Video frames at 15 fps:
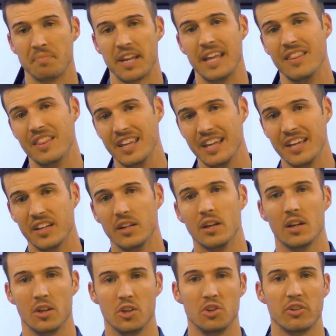And then
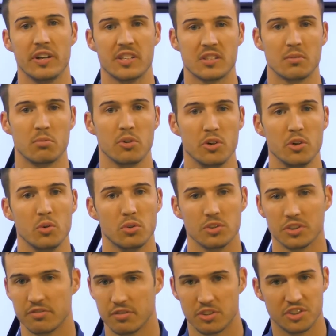you'll get some
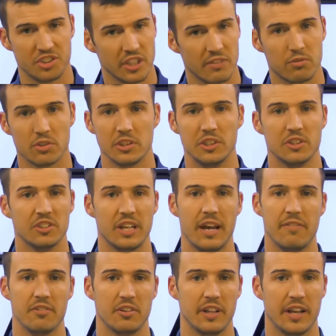renewals for several years
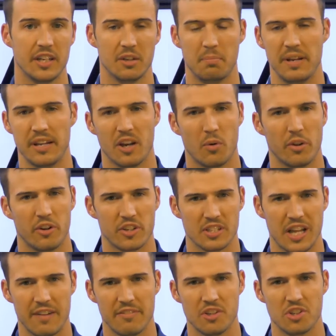after that, depending on whether it's life